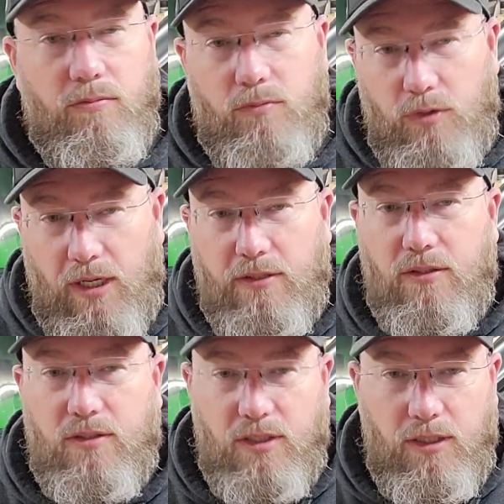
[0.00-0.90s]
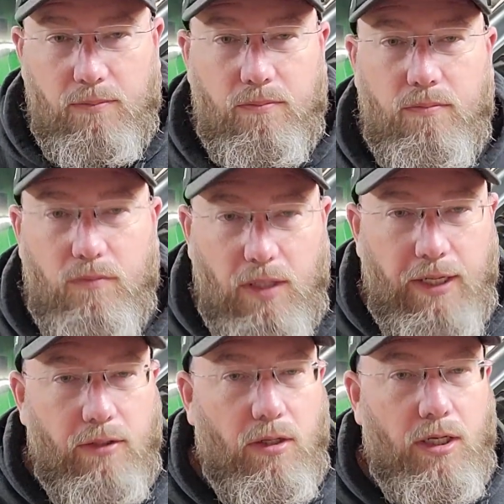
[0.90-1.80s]
You guys can see them
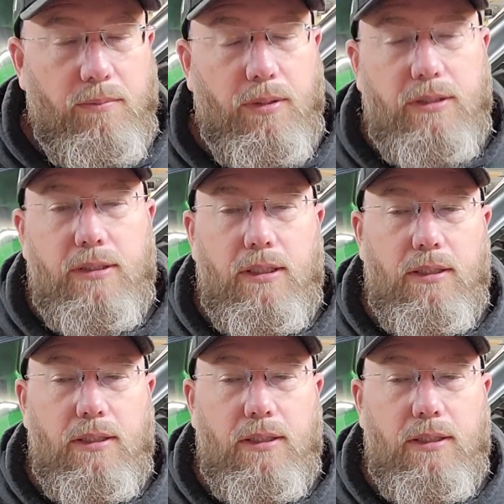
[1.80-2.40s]
later on, but